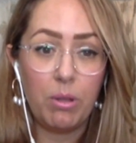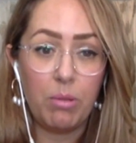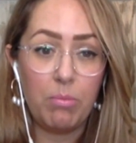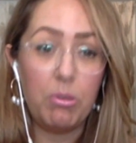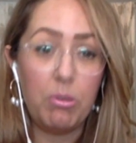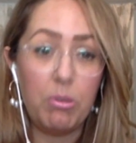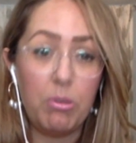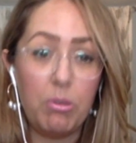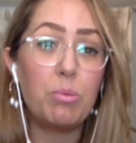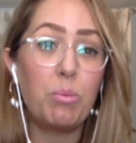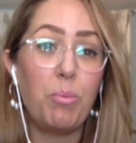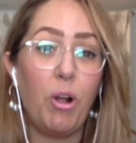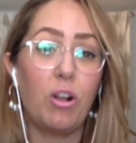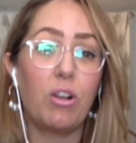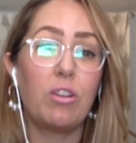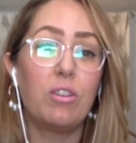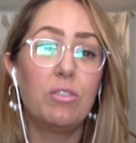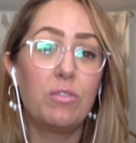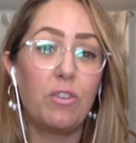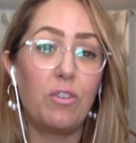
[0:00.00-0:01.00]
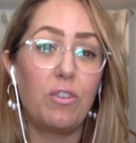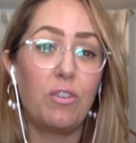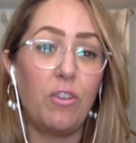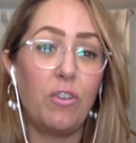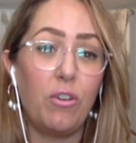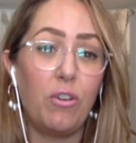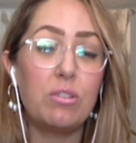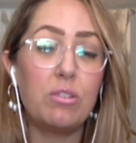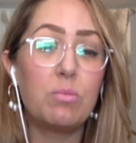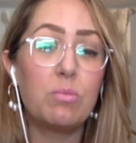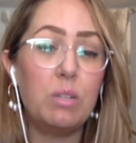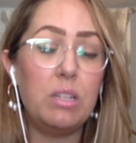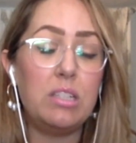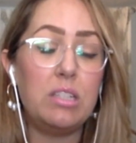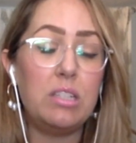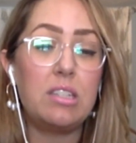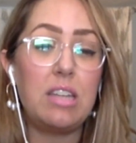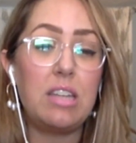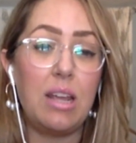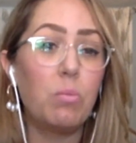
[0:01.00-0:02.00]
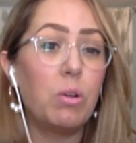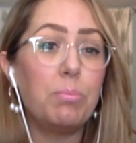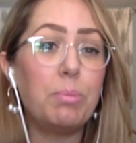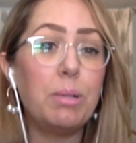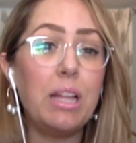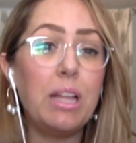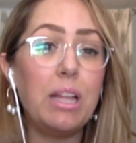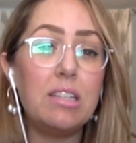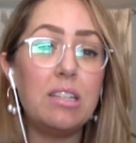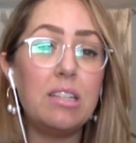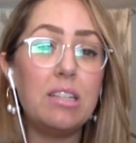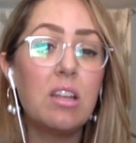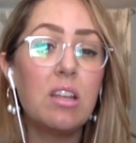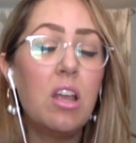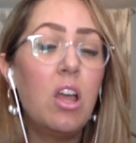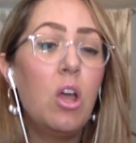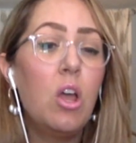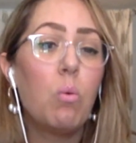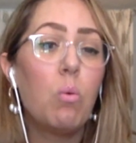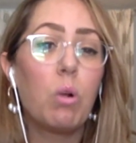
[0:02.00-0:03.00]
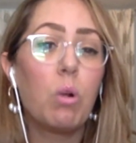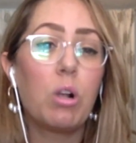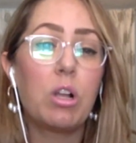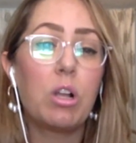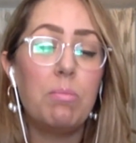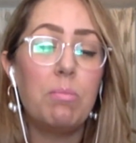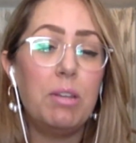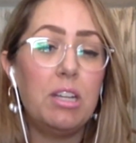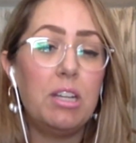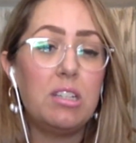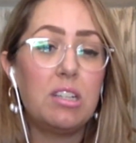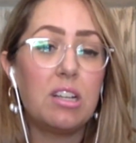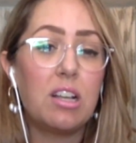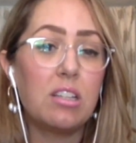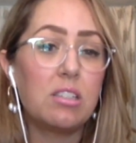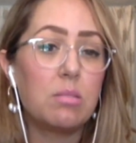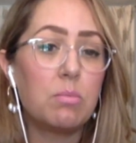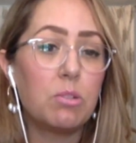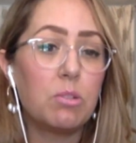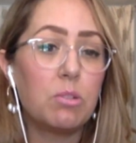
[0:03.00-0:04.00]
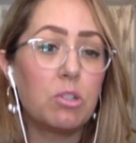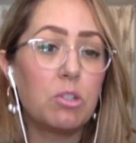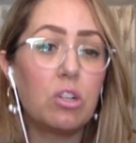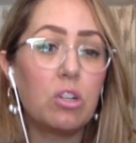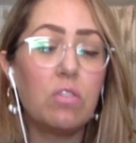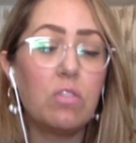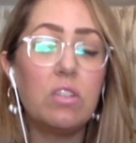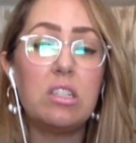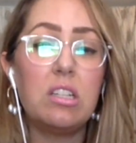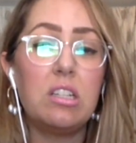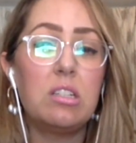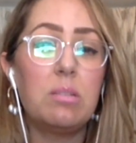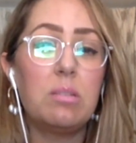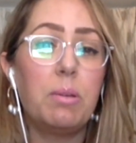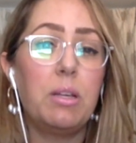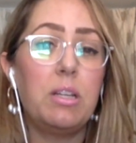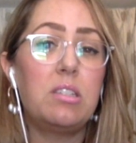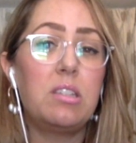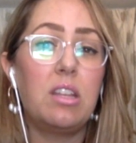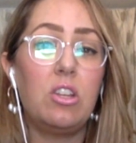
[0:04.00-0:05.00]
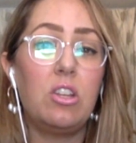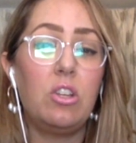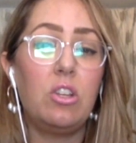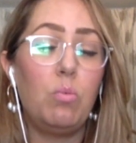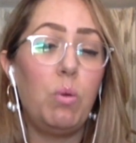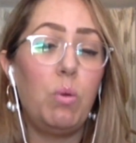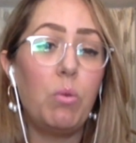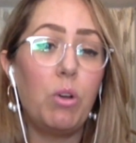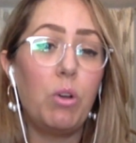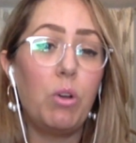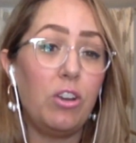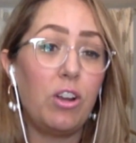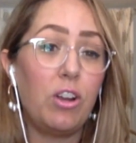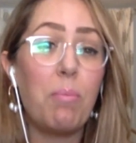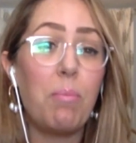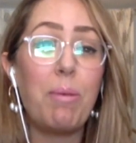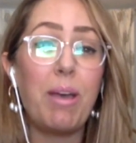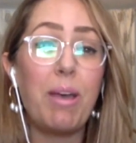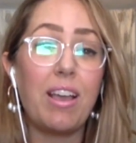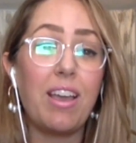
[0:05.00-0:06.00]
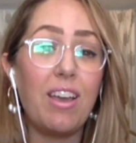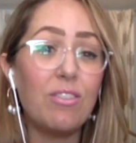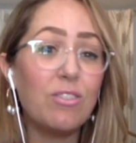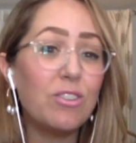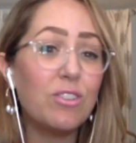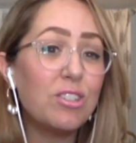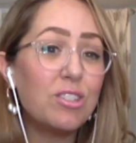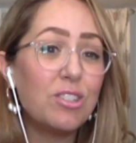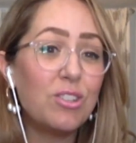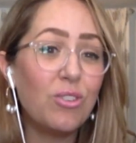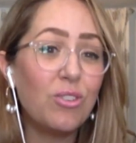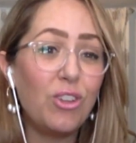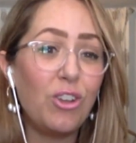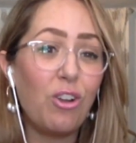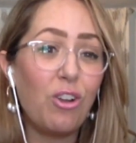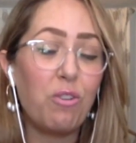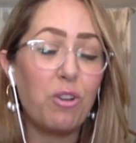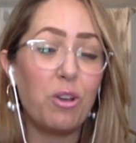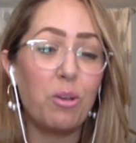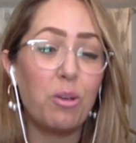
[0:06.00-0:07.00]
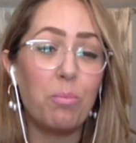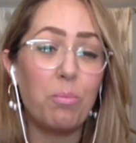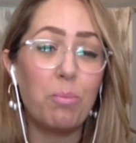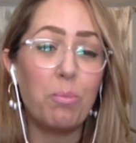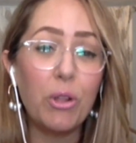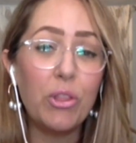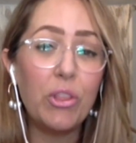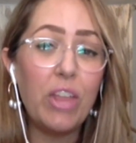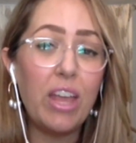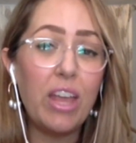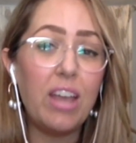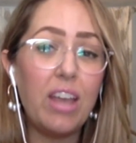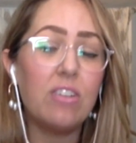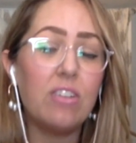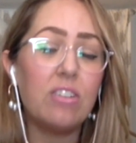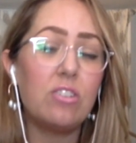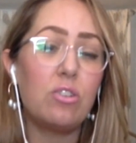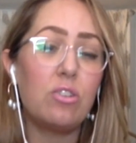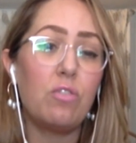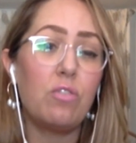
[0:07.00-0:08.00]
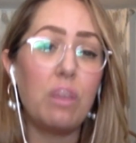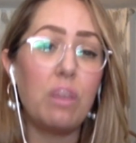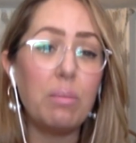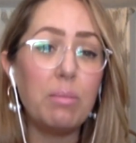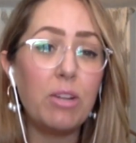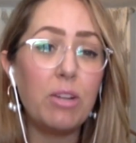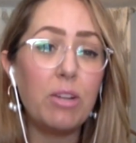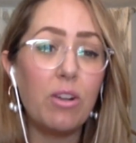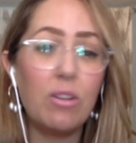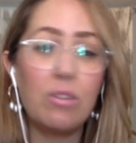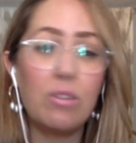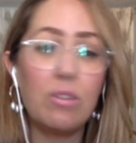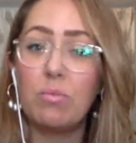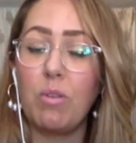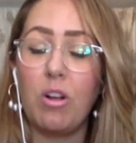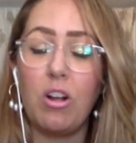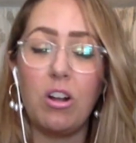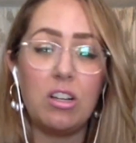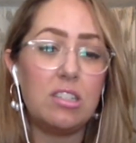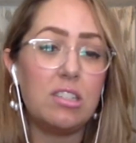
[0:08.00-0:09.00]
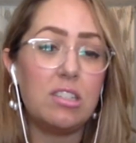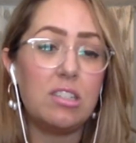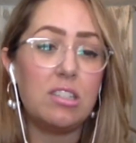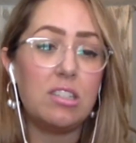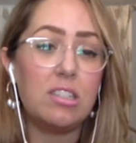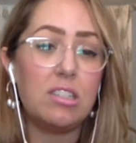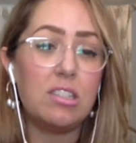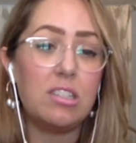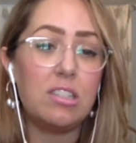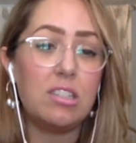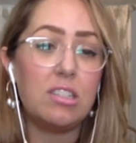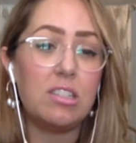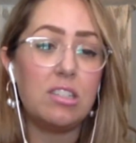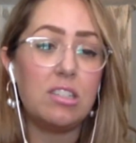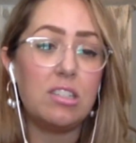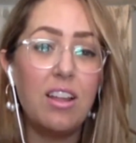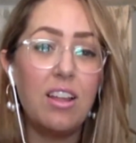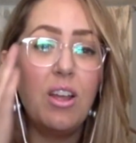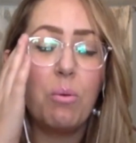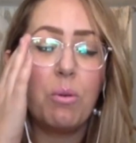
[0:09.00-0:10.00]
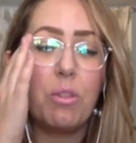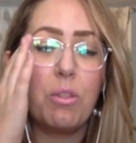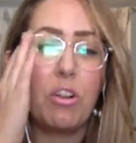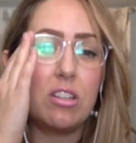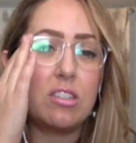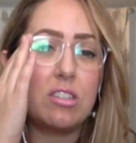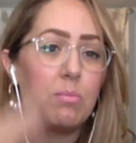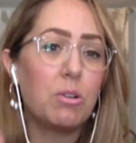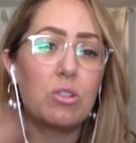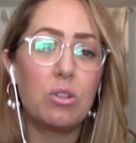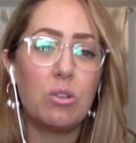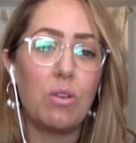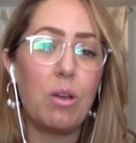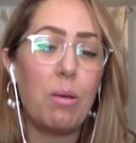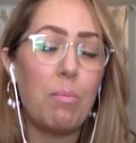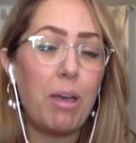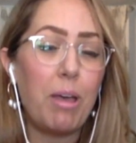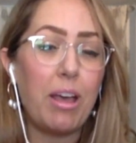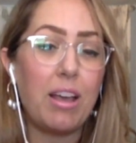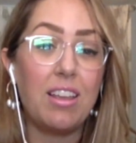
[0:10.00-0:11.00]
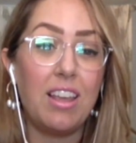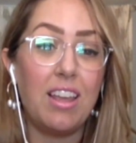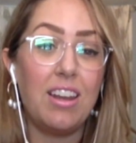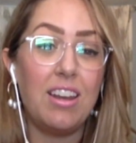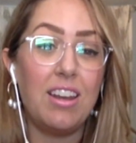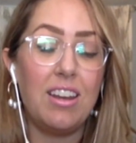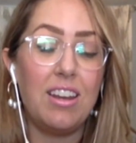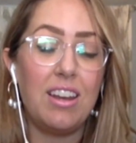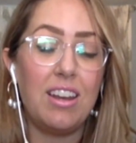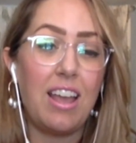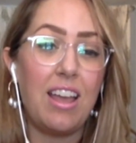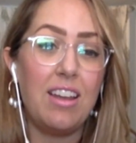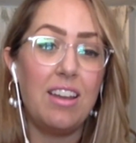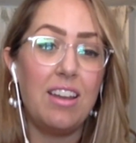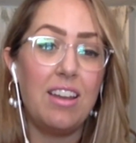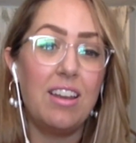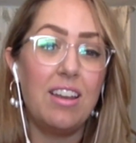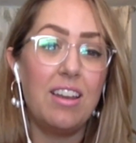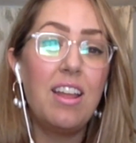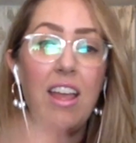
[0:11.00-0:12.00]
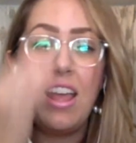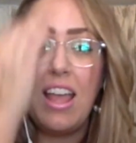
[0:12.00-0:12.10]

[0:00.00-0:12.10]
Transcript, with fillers: amusement park for photos we stay in one place we're committed to customer service. It's a place that we want you to come back every single year for your birthday or as your family grows. We're already seeing that with our customers who come back again and again.